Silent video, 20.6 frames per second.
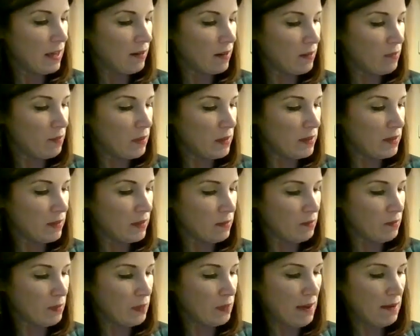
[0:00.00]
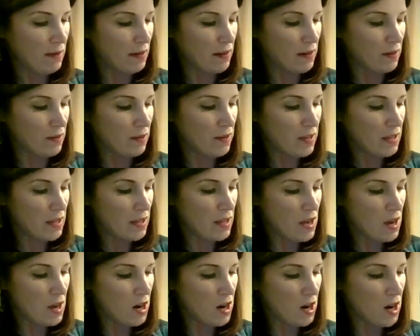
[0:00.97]
I'm going to put some brown under
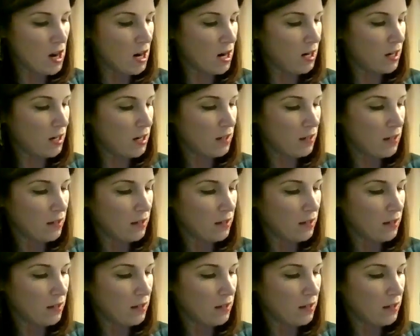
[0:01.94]
here.